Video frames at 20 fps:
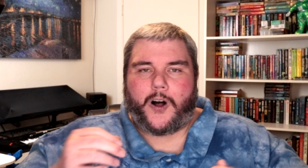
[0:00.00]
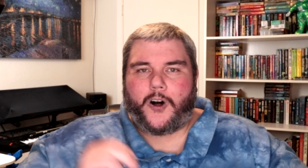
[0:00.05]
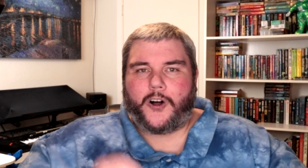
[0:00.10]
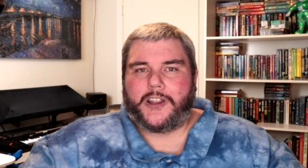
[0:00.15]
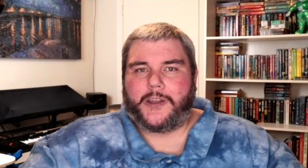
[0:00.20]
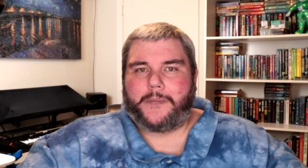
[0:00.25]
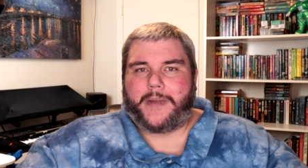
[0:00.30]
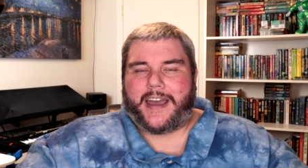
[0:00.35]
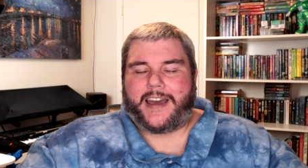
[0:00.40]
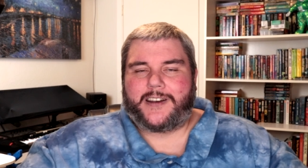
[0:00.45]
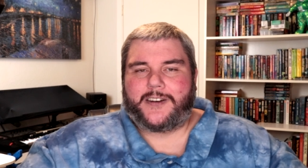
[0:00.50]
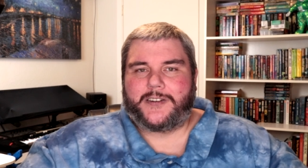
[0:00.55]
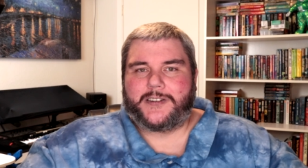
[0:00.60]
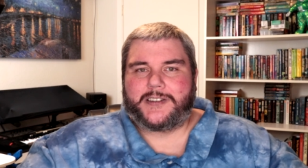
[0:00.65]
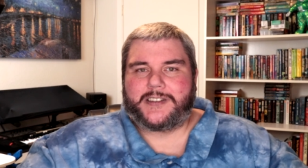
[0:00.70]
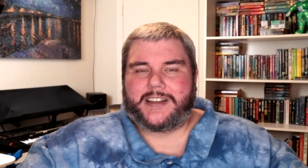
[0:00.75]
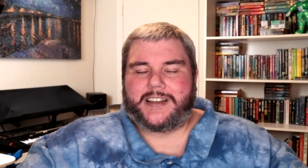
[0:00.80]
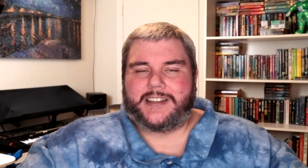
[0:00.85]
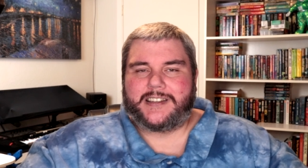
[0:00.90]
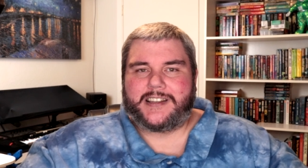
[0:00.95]
All that
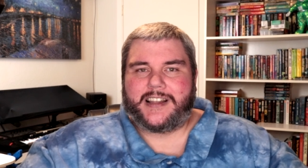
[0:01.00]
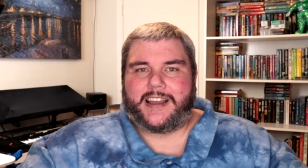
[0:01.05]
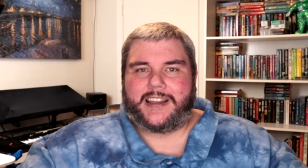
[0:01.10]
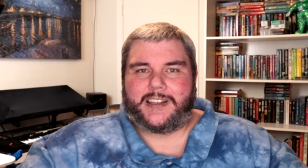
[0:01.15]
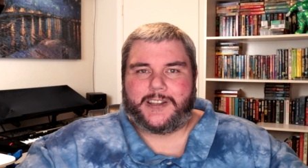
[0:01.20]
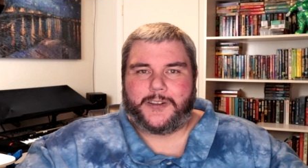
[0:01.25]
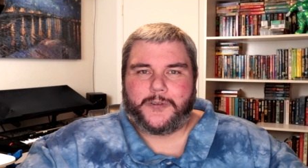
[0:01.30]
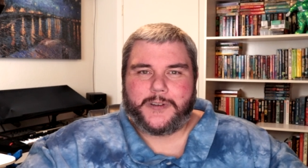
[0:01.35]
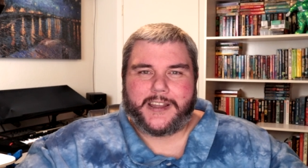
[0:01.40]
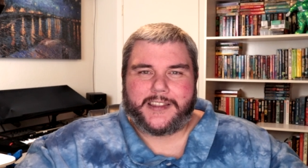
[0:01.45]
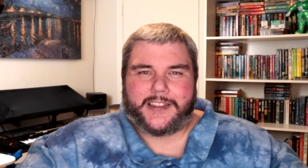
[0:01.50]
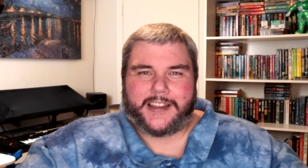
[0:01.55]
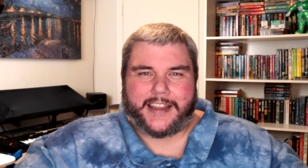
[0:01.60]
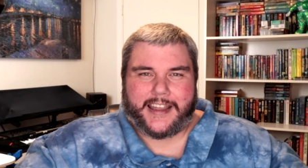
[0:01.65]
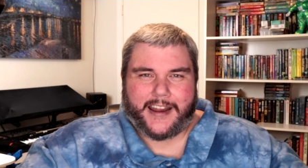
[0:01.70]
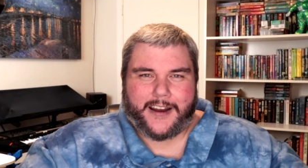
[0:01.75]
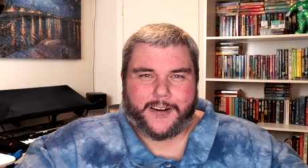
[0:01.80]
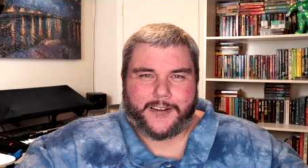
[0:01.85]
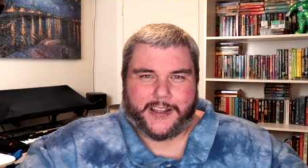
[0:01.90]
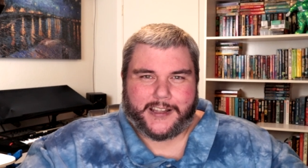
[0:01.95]
matters is that you get the
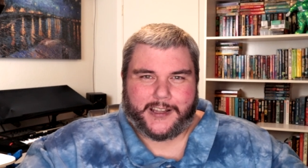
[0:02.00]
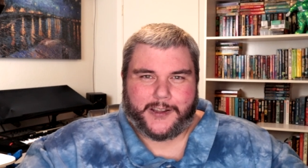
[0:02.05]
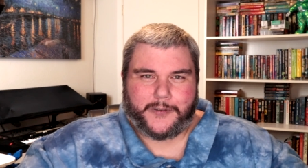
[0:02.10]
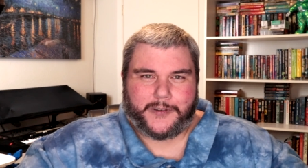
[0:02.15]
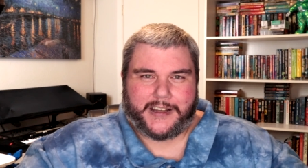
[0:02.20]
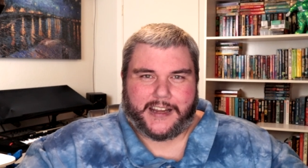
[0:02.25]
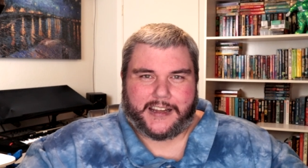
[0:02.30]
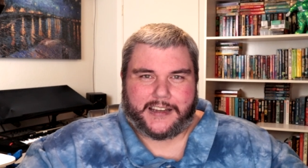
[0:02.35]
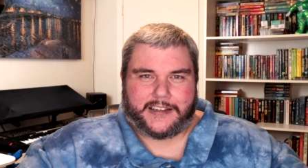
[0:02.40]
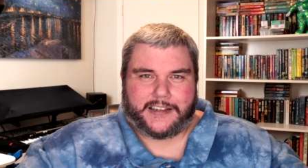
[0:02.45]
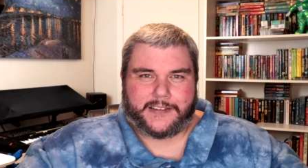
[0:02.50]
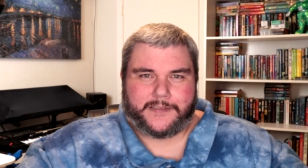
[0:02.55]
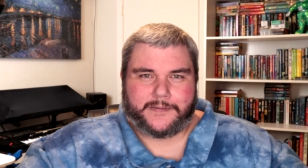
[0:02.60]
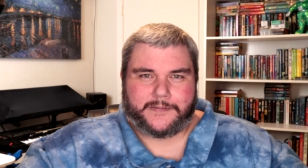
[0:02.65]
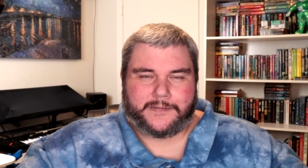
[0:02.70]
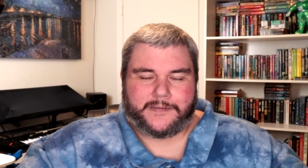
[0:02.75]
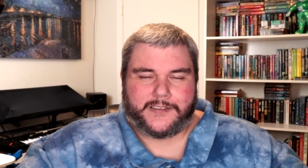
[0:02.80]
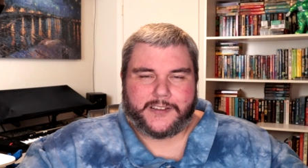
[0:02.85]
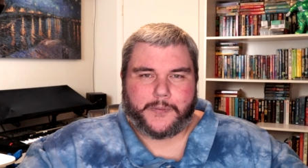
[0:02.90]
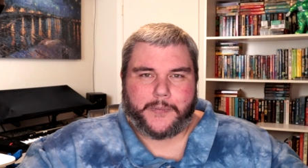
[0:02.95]
care that you need
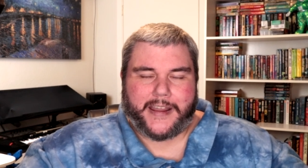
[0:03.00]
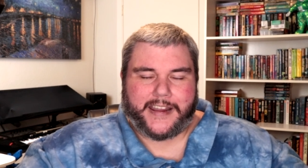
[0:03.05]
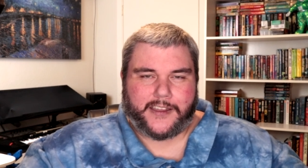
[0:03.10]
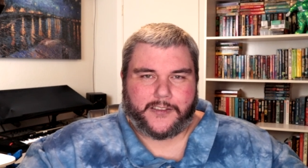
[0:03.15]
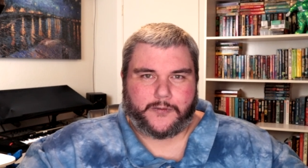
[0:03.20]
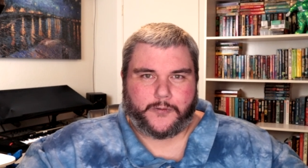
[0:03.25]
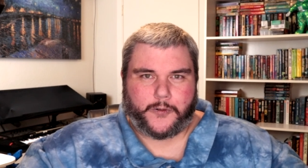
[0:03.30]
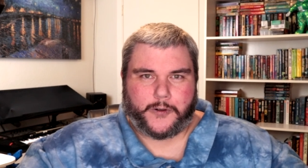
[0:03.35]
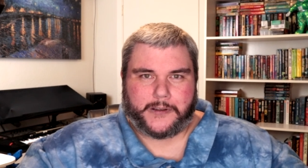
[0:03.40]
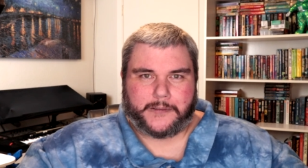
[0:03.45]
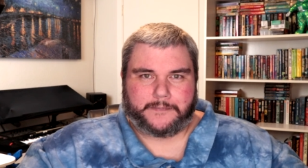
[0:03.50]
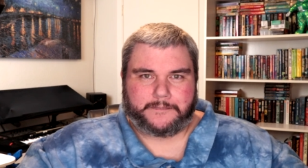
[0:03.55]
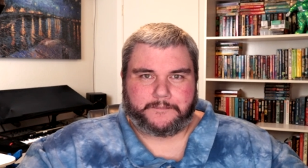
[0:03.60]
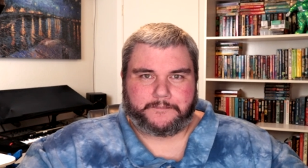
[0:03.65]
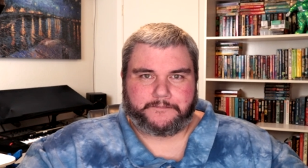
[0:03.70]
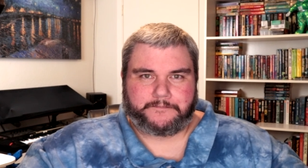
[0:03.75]
to make it through it.